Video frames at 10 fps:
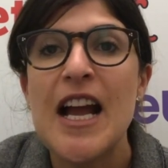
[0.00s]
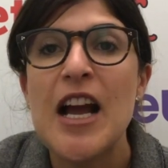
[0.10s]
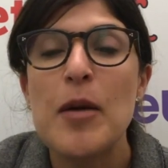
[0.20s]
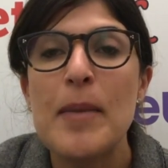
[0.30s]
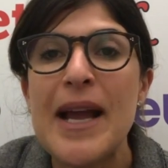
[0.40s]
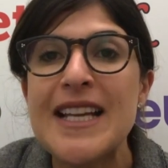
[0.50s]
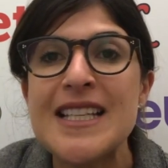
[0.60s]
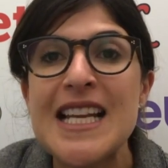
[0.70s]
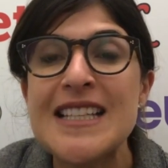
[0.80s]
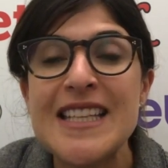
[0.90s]

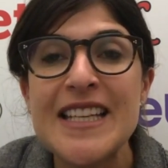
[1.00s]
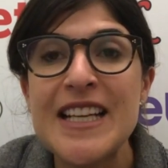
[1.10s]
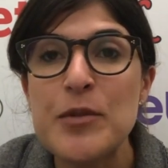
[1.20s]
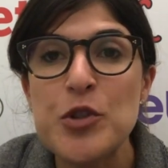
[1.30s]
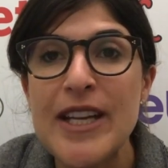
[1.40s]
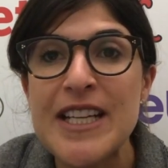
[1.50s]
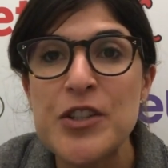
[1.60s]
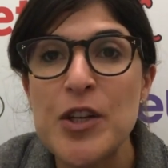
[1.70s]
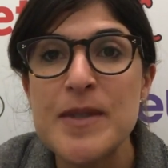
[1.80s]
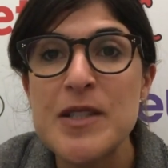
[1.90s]
and setting up trading
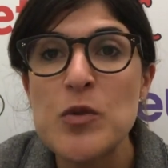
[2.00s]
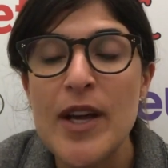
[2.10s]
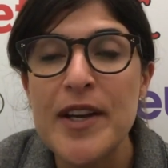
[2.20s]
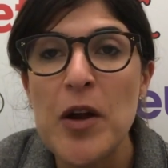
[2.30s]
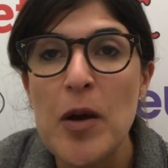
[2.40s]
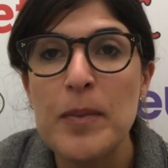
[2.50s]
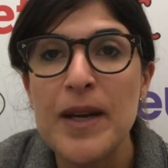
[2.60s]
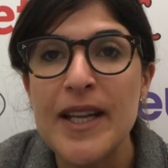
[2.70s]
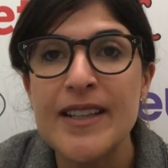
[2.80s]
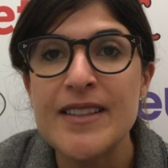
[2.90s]
terms is quite a
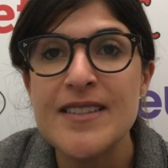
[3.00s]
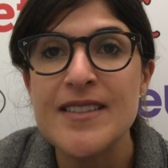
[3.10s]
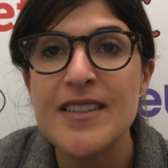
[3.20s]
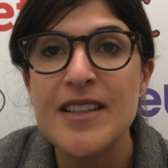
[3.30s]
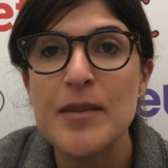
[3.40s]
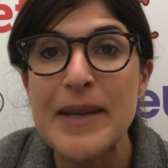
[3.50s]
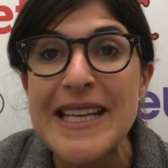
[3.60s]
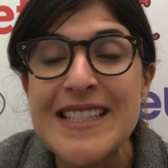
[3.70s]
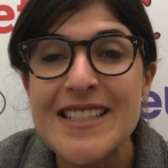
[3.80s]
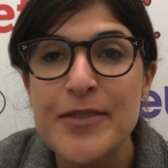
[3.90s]
complex
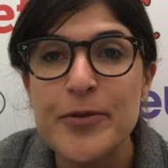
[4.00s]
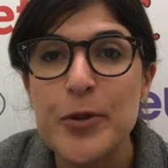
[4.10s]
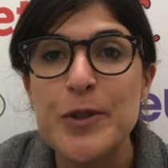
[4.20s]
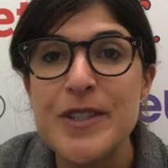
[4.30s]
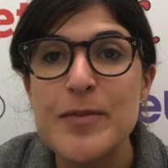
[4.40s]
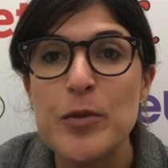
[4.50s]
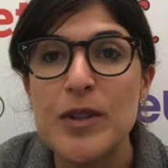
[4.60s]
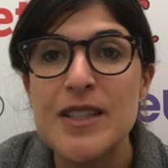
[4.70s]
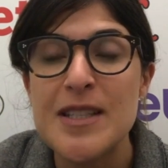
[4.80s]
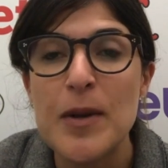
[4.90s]
beast for
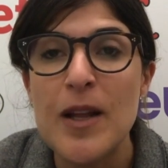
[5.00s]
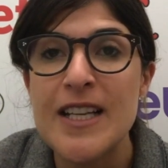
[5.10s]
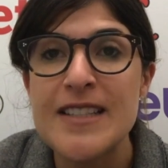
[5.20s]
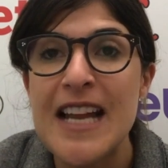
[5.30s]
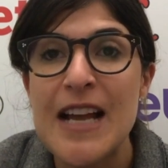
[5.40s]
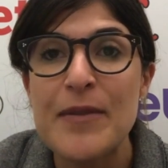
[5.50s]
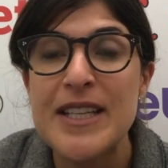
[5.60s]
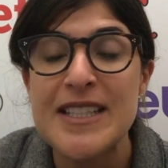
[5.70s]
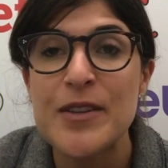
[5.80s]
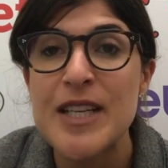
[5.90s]
smaller suppliers that haven't
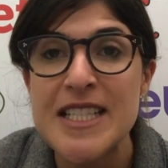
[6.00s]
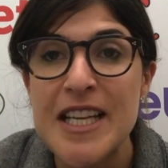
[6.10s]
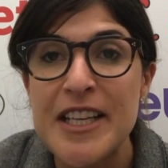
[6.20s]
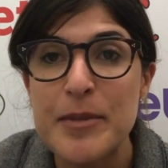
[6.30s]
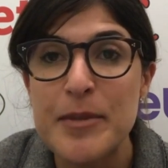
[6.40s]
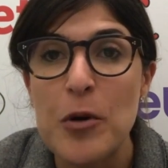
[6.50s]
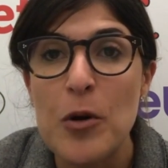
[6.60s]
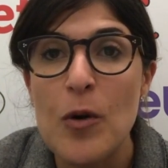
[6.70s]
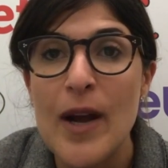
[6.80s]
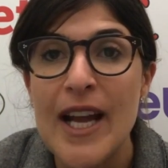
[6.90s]
necessarily done it
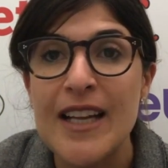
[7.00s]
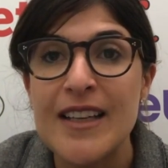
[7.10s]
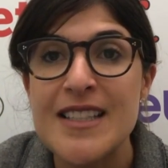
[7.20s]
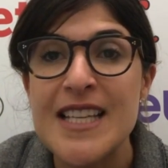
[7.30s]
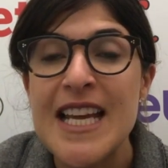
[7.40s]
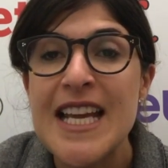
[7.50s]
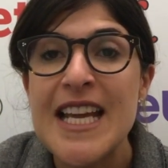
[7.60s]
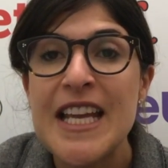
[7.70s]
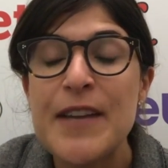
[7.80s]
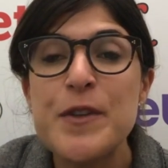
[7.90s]
before. And
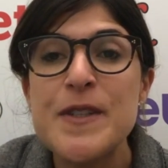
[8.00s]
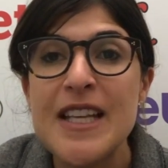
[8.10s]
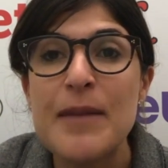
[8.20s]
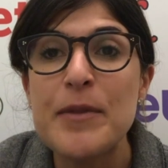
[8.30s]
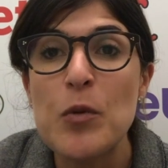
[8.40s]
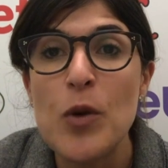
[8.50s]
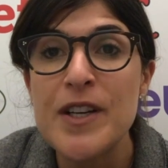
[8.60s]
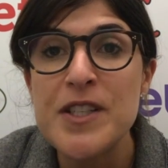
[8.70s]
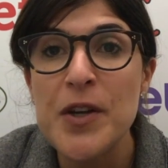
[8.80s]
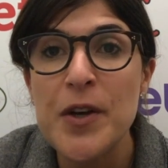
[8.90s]
if you set up the
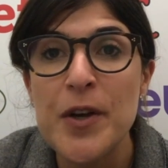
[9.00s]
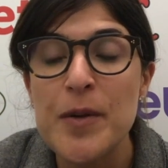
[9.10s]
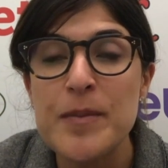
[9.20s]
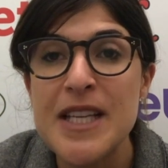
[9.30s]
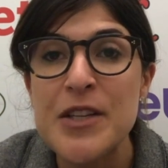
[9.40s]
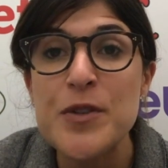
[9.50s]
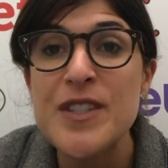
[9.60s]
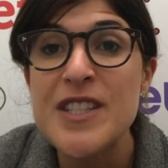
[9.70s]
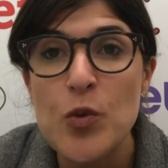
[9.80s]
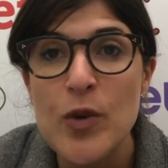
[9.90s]
wrong terms and you're
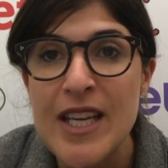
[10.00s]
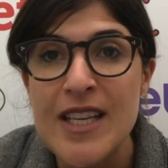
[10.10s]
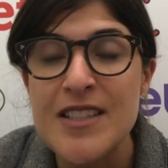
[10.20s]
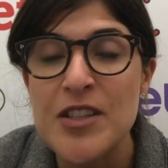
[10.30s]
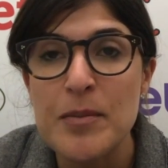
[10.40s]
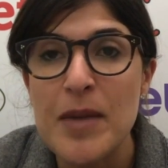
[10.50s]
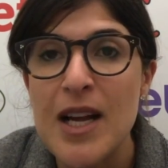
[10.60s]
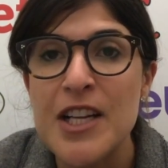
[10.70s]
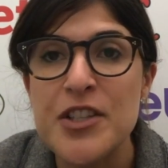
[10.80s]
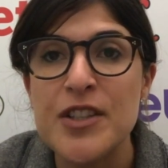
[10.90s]
squeezed on
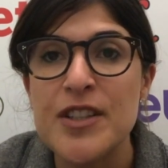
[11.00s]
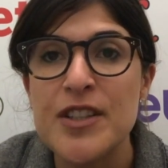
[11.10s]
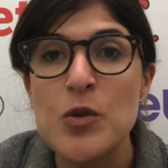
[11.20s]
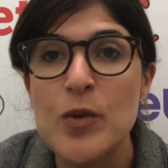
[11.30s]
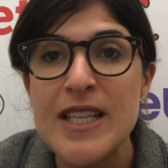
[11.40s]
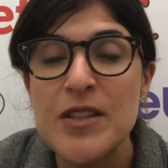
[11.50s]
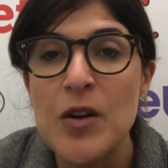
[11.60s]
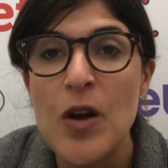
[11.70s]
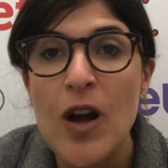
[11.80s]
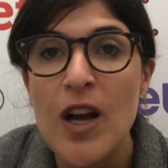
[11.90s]
margin and squeezed
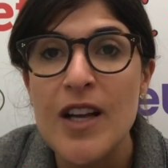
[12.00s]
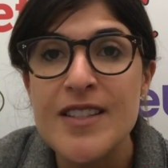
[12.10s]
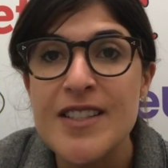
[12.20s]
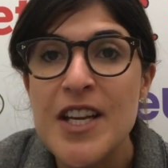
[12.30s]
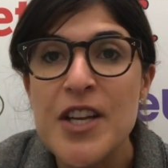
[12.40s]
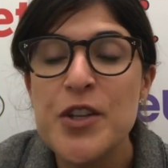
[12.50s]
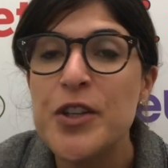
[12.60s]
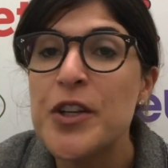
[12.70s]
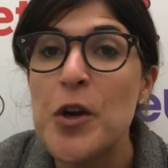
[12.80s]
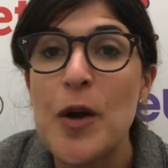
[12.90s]
on cost, you're
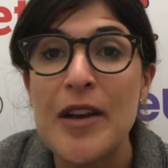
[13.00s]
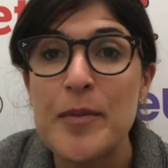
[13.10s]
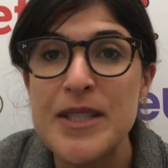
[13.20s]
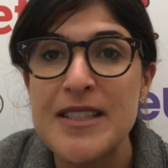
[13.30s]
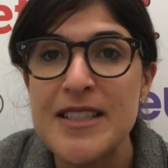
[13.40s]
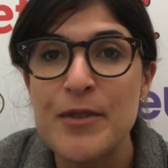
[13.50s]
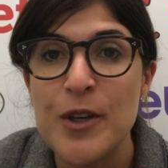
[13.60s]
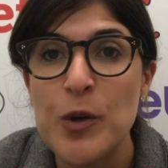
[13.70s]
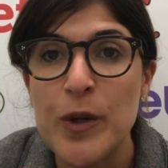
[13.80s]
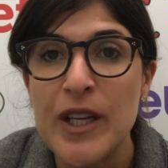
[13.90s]
going to go out of business
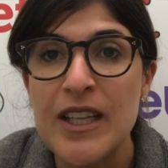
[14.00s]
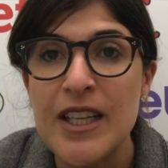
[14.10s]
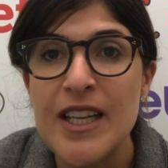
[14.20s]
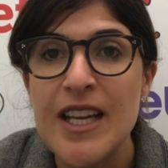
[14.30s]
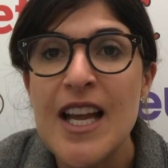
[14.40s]
very quickly.